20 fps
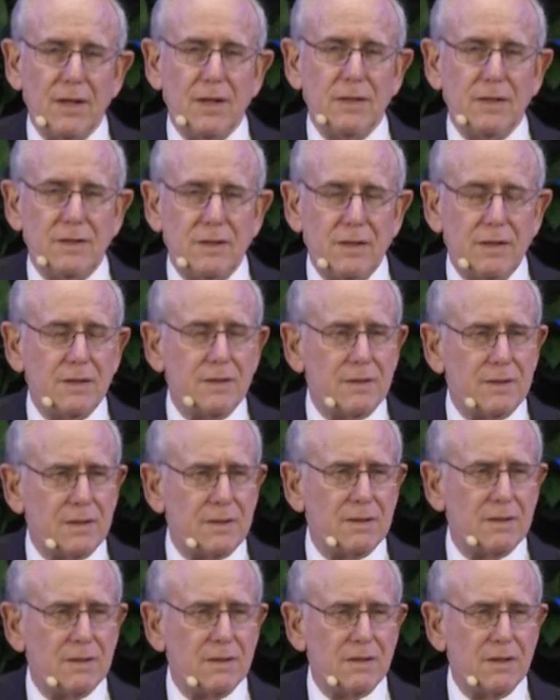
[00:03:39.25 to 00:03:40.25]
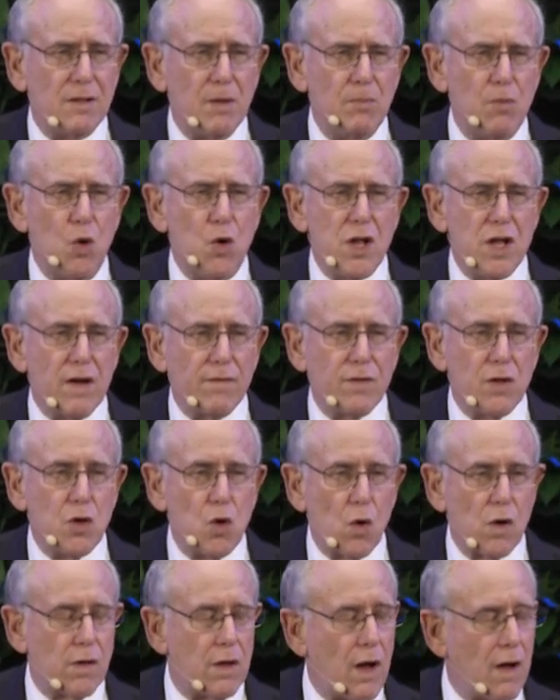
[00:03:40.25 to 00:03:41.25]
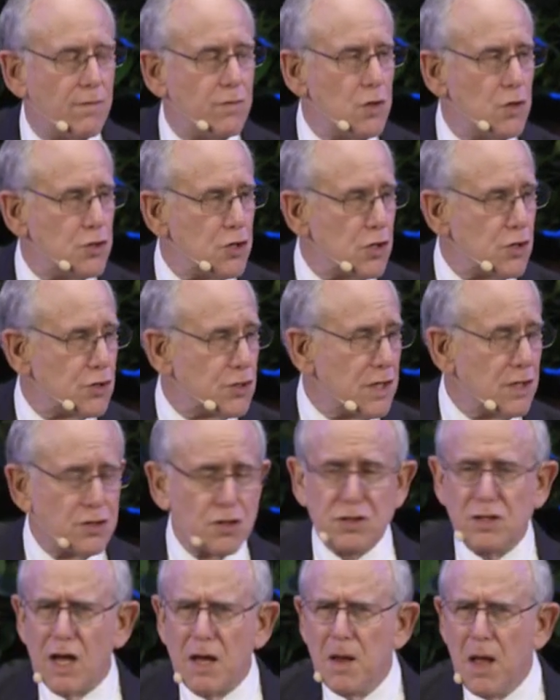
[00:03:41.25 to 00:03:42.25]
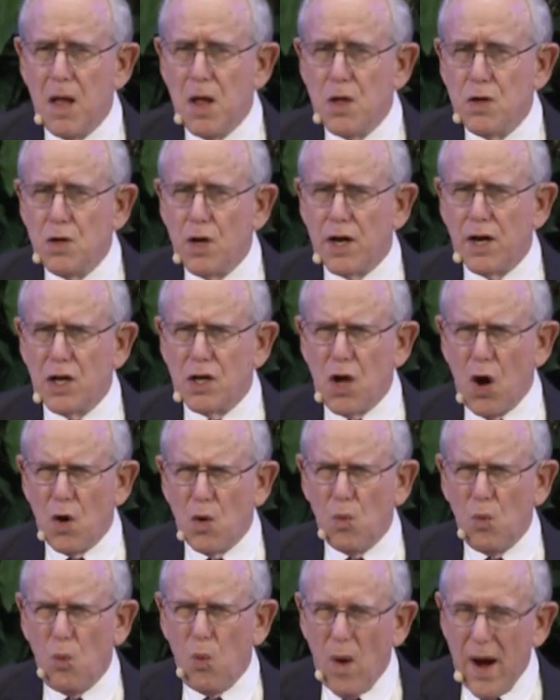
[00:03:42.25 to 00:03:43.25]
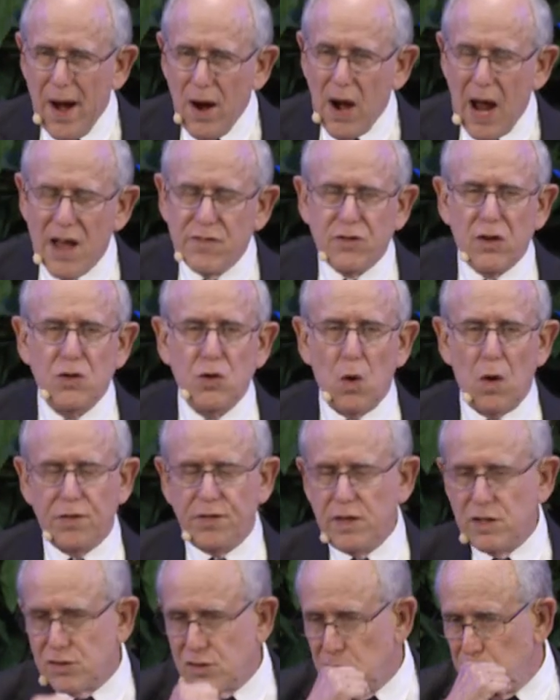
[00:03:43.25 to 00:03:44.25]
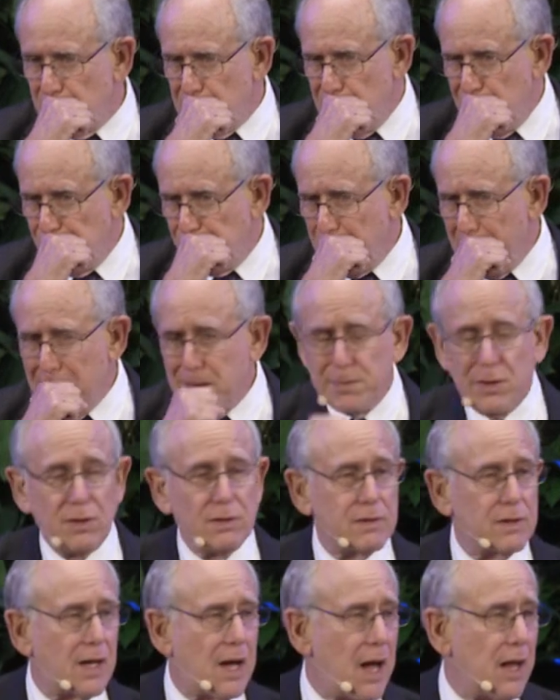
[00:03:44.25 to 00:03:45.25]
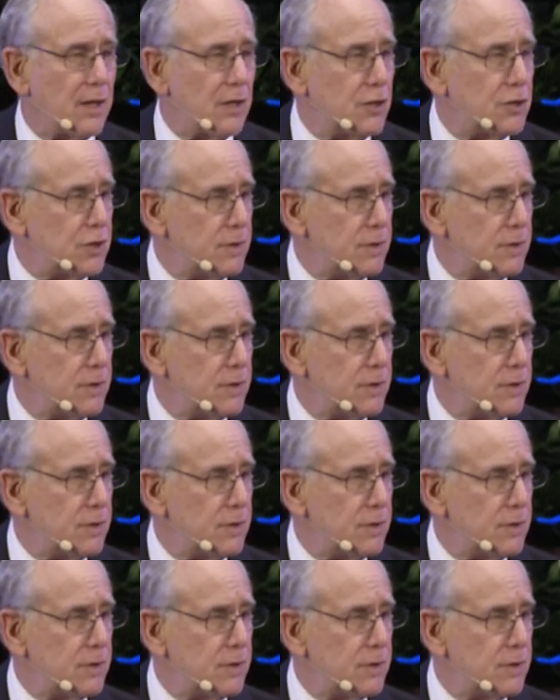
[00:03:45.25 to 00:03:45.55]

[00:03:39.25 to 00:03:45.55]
She's the Moody of the North of New Jersey. She said, you're going to go to where? I said, Northeastern Bible College.